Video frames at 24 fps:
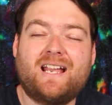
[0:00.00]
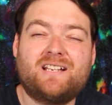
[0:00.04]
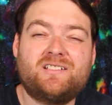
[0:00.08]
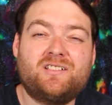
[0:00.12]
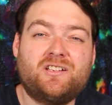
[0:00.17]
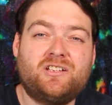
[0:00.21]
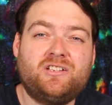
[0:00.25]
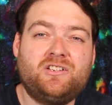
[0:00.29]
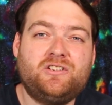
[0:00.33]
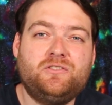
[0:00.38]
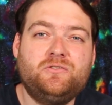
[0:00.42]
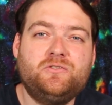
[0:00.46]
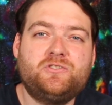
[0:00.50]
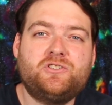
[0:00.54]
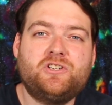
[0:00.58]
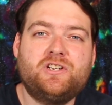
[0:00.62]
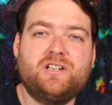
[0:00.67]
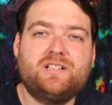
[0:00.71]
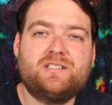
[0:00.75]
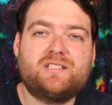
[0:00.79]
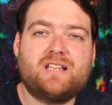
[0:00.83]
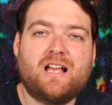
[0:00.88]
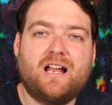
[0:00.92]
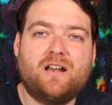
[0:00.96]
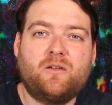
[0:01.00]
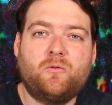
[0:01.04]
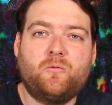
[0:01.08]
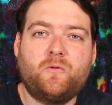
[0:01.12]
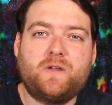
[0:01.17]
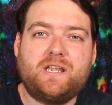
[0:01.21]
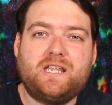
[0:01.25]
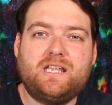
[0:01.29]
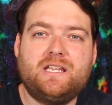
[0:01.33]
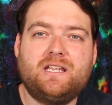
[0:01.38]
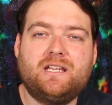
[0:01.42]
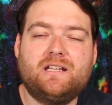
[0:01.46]
execution is kind of
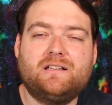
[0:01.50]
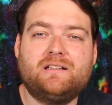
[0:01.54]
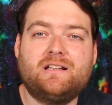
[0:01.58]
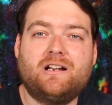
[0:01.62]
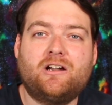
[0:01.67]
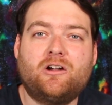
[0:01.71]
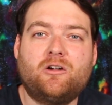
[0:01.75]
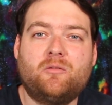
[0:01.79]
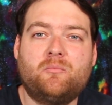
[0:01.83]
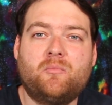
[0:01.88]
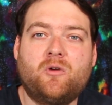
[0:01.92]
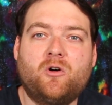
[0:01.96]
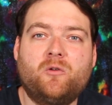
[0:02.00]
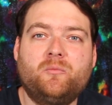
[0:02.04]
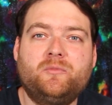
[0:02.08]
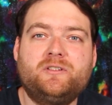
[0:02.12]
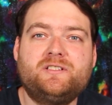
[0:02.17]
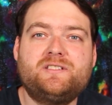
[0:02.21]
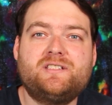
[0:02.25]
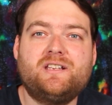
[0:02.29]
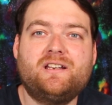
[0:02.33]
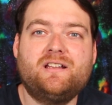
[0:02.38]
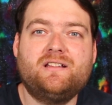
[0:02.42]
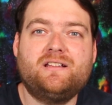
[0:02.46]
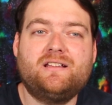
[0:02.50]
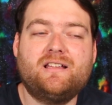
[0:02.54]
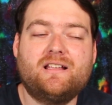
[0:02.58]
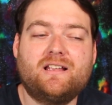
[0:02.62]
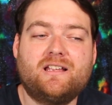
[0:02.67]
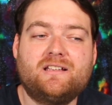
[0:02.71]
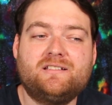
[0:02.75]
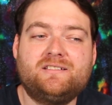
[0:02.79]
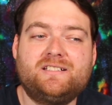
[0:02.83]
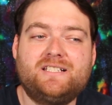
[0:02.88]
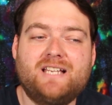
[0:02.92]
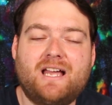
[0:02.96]
weak, and there are moments in it
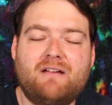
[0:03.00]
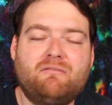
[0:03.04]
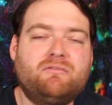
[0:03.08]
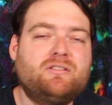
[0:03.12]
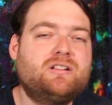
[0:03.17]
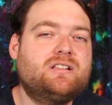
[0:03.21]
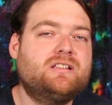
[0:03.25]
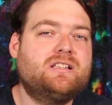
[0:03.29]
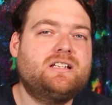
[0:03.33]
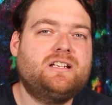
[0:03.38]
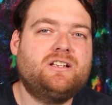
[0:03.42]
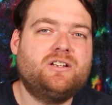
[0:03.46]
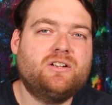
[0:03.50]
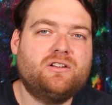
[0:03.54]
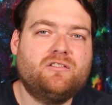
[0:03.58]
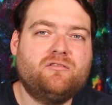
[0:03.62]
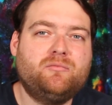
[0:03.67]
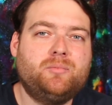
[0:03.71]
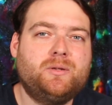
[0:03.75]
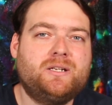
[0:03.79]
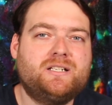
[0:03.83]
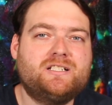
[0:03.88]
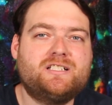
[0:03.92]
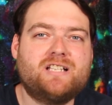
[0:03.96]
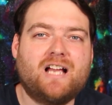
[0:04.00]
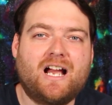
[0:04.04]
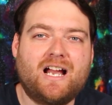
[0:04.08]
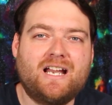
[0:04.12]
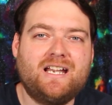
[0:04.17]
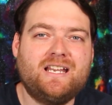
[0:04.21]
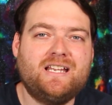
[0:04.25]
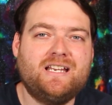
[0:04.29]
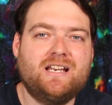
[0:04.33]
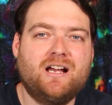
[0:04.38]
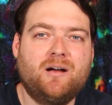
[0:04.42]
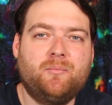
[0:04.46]
that definitely could have been
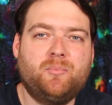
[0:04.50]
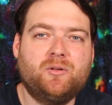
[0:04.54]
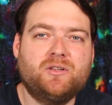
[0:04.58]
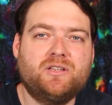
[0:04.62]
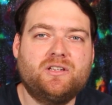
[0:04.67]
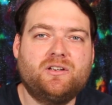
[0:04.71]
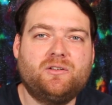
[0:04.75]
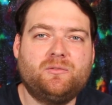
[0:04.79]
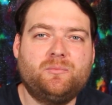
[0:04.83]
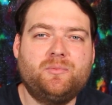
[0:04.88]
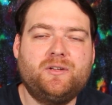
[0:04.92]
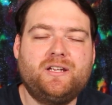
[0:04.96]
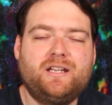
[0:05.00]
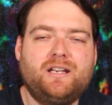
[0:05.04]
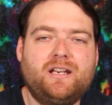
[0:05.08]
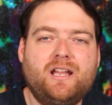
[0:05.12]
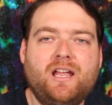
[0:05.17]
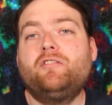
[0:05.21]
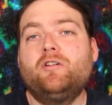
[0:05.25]
tidied up a little bit.